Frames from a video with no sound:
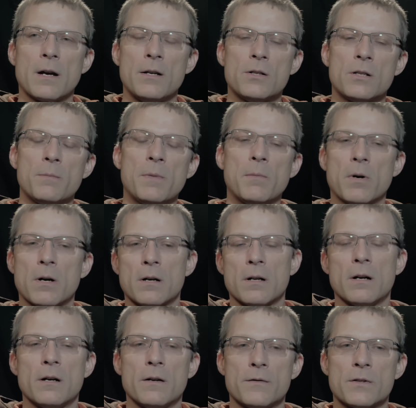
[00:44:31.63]
I used to be part
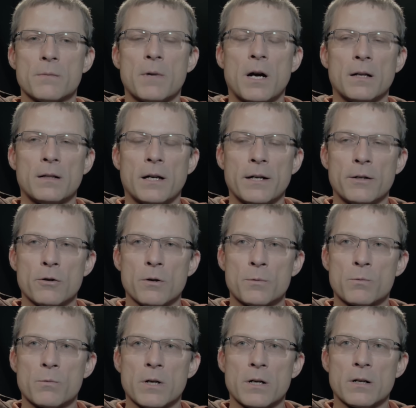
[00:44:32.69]
of some online
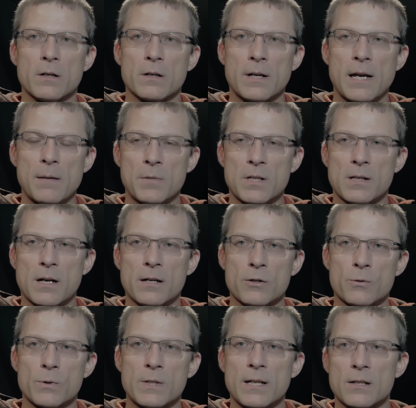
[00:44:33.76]
groups where game
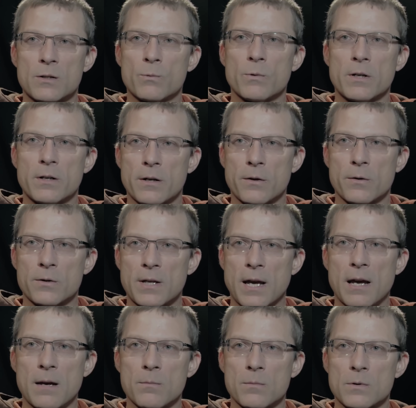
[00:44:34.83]
designers would test one another's
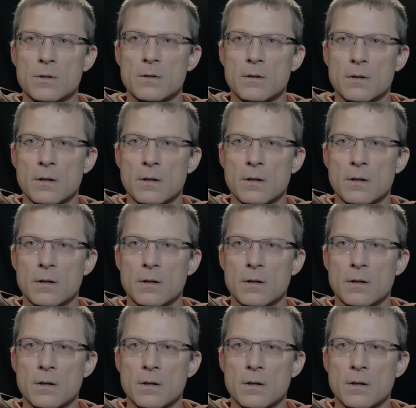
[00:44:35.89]
games.